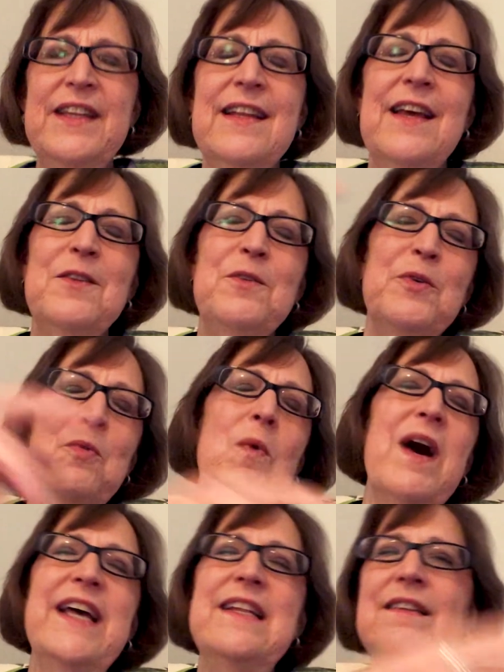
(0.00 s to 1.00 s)
And through
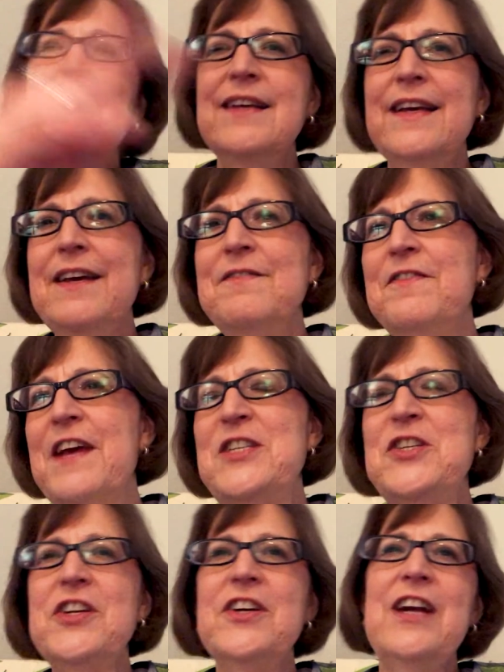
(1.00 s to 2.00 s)
one
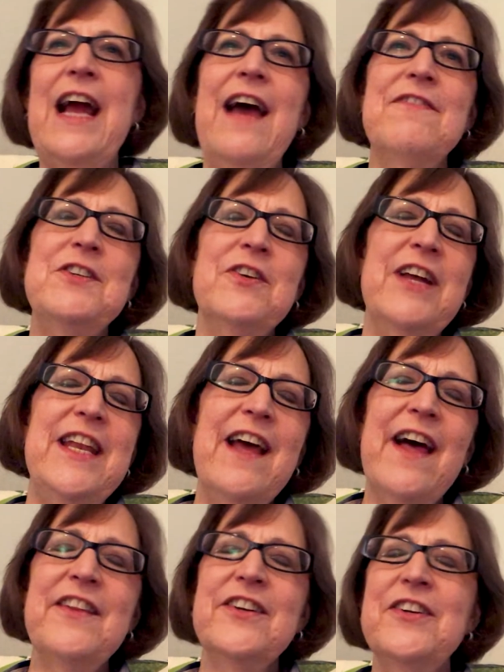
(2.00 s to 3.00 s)
adventure after
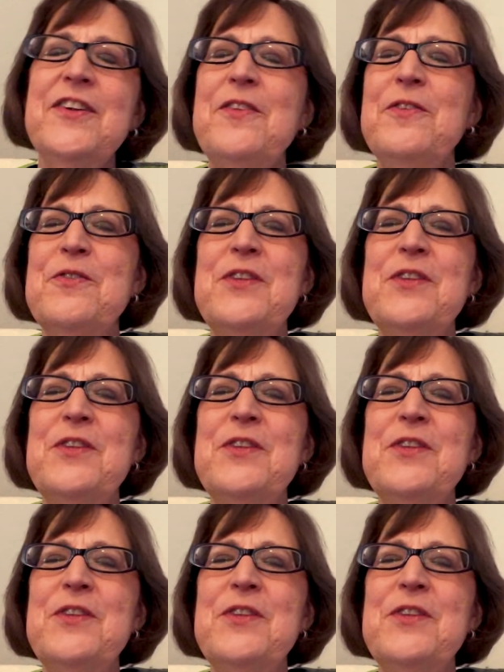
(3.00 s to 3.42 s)
another through